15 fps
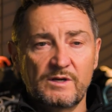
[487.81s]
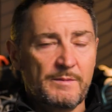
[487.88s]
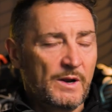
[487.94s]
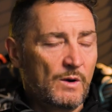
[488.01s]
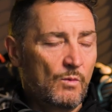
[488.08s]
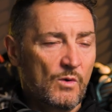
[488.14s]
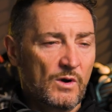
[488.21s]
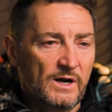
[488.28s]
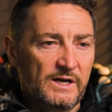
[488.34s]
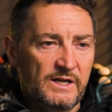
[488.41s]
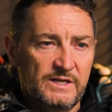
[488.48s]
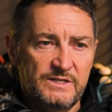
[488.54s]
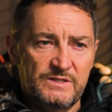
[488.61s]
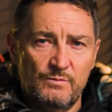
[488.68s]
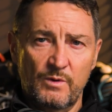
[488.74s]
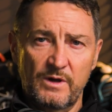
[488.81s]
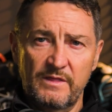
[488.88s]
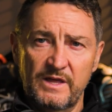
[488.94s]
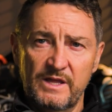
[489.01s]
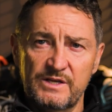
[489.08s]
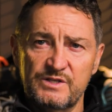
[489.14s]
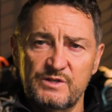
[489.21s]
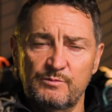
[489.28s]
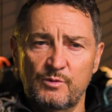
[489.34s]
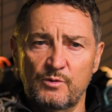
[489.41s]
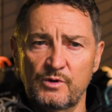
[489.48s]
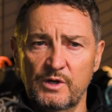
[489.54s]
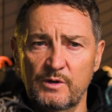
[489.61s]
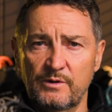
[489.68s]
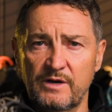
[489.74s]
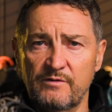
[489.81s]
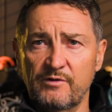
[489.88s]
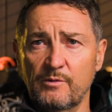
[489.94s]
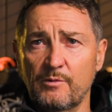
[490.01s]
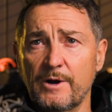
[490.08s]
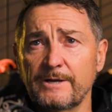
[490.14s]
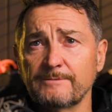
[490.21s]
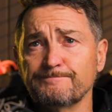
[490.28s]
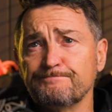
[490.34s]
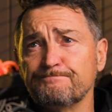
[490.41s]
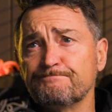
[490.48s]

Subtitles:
no matter what it is, we're there to support you in every way,